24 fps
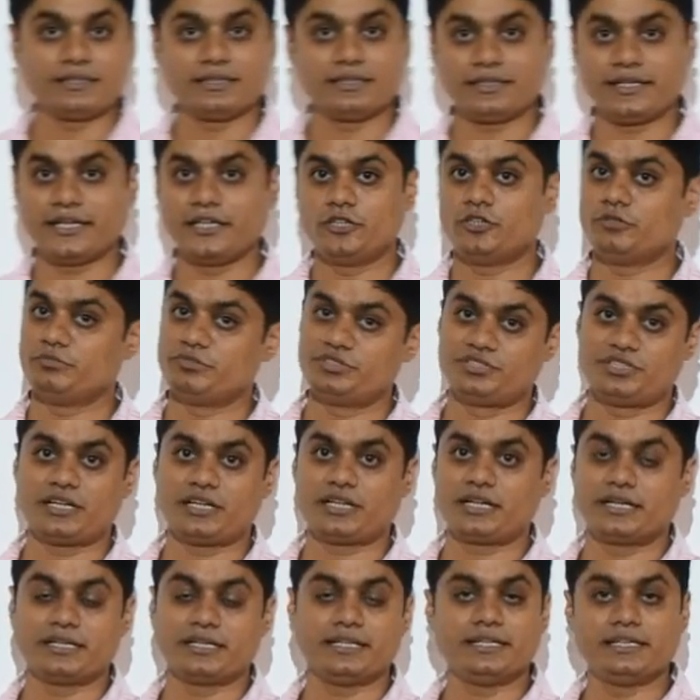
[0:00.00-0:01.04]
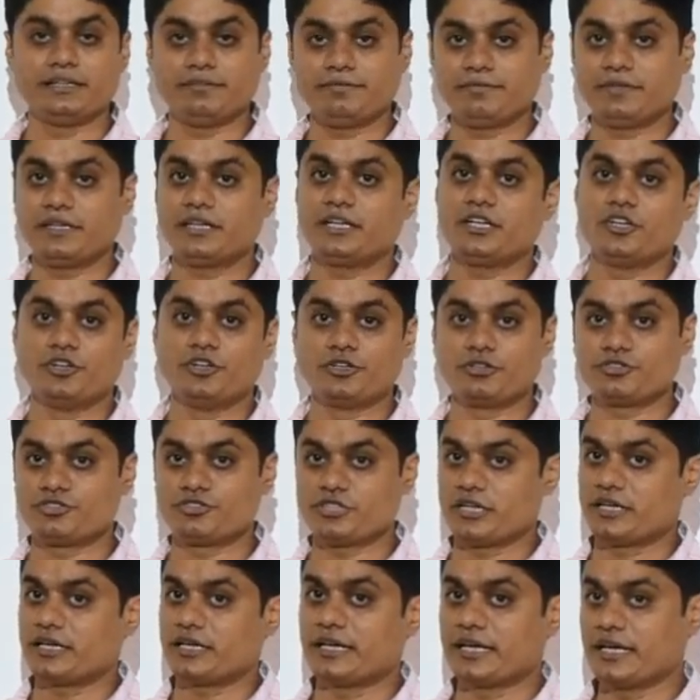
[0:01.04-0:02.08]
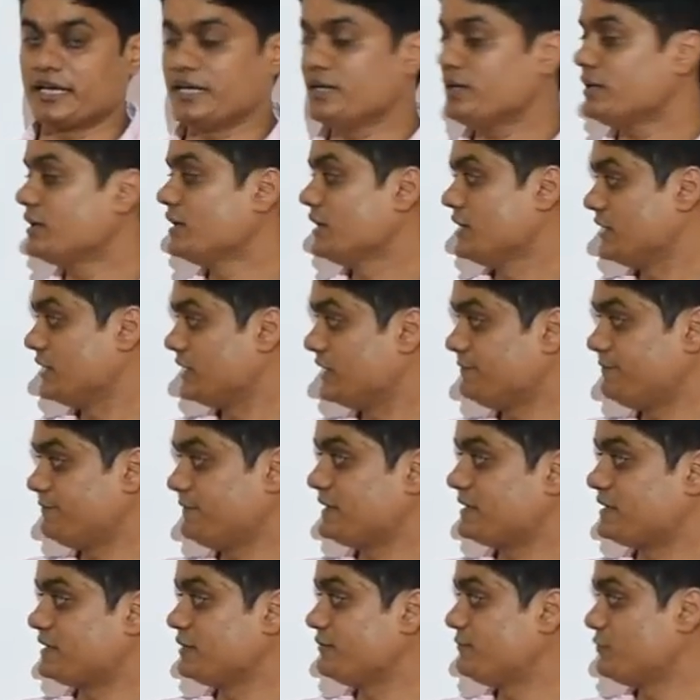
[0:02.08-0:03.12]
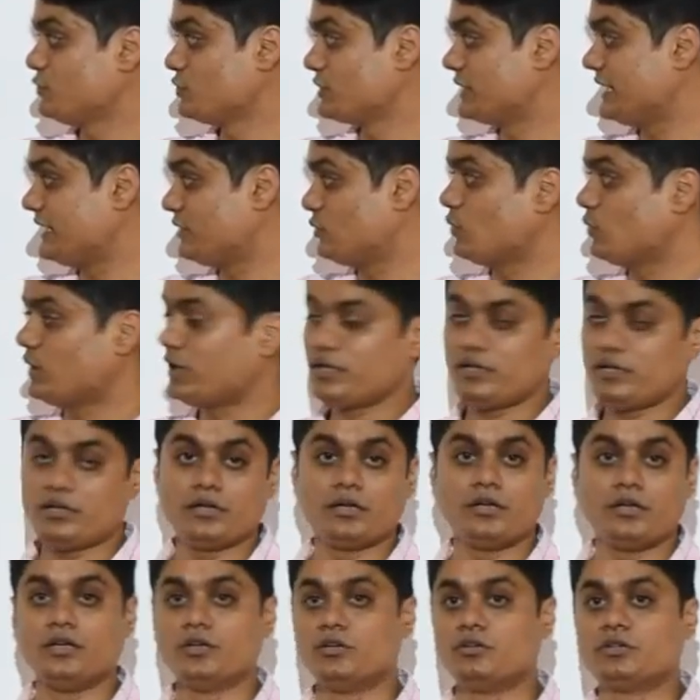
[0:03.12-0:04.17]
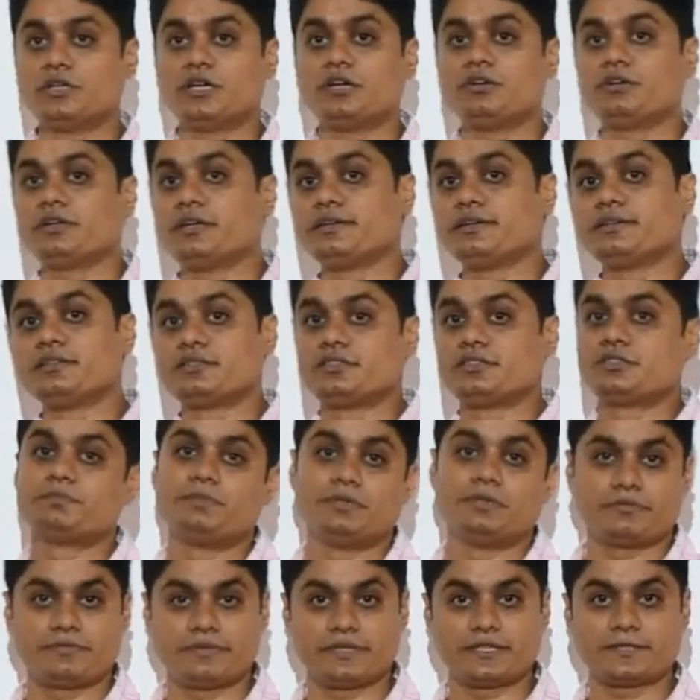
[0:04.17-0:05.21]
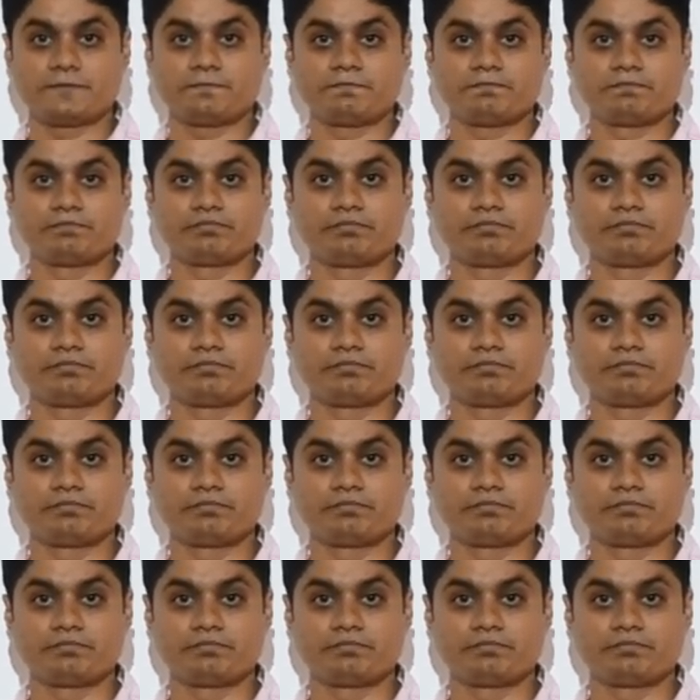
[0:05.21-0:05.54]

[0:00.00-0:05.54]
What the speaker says: antadre, you know, mistake agide, definitely you have to check again. If you get 1, no doubt, this is perfect.